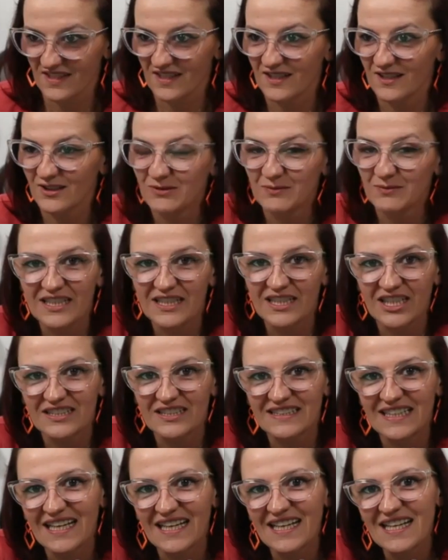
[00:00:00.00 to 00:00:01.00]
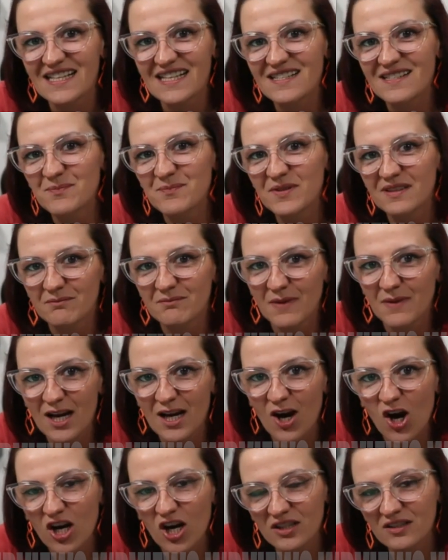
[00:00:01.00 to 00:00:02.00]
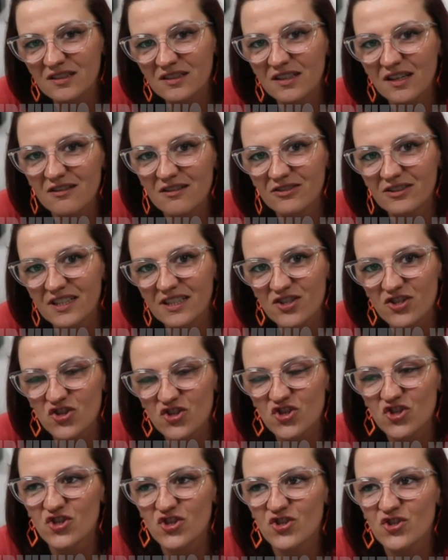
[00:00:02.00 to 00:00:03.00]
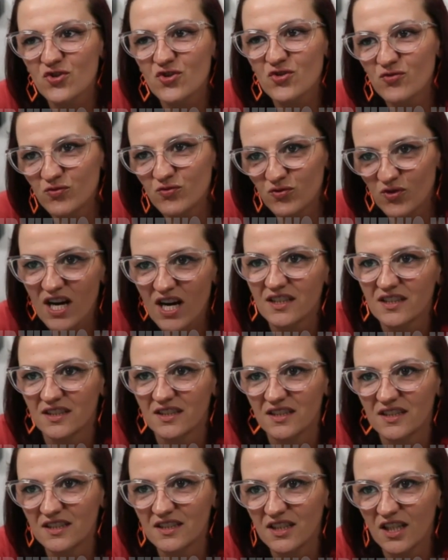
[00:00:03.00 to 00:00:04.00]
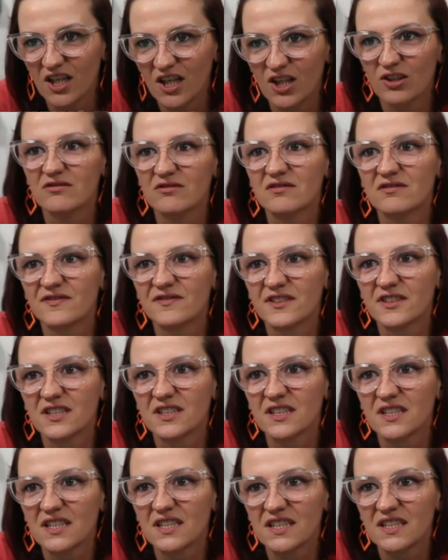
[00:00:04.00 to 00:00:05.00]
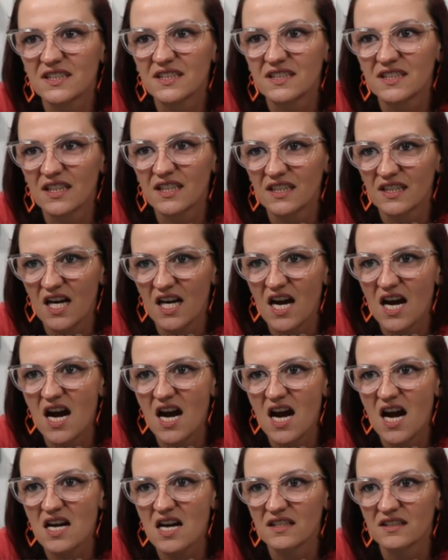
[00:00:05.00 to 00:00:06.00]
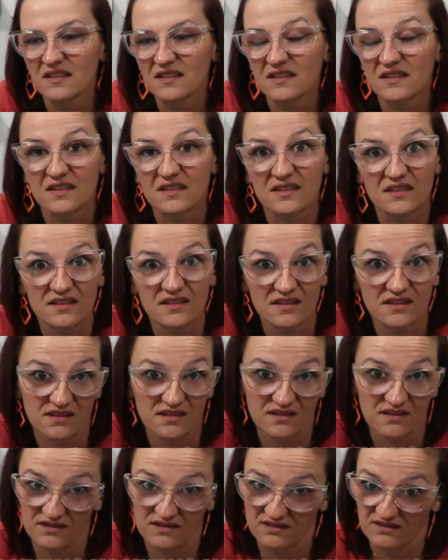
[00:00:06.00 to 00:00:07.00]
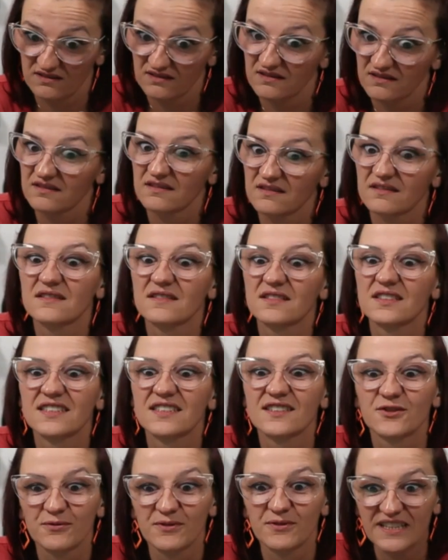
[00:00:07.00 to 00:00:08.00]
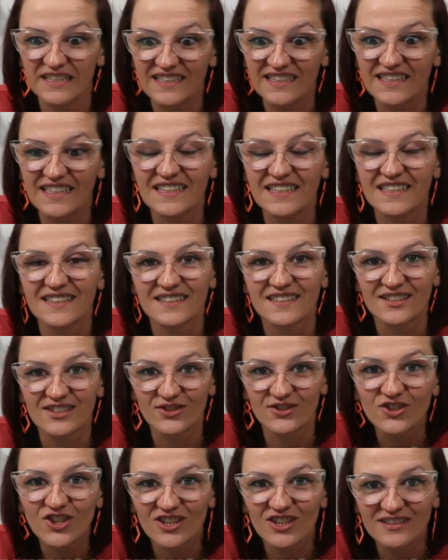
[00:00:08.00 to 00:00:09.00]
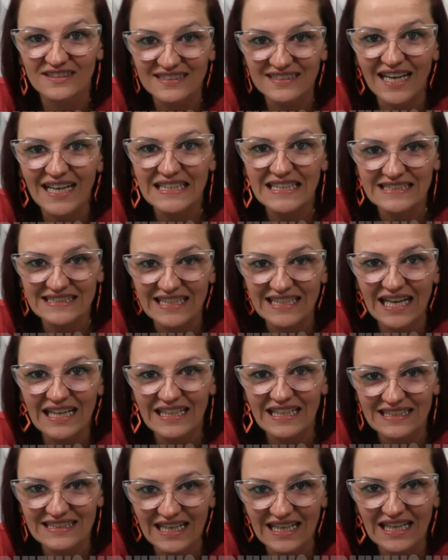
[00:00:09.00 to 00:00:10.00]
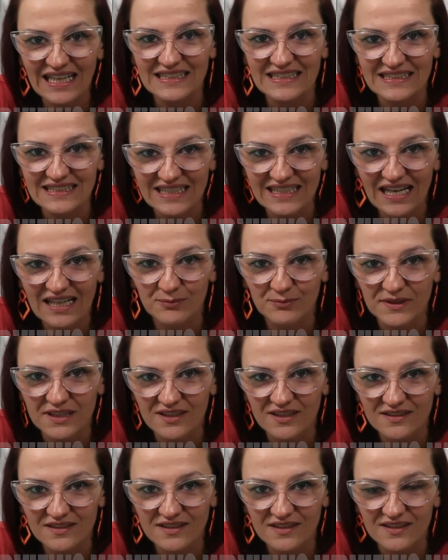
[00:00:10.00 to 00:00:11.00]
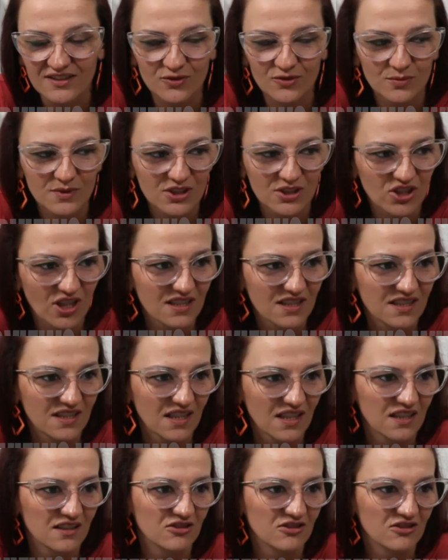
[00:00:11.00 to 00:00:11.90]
my God, that has been my ongoing struggle over the last three years to concise that exactly down because it's so much I do.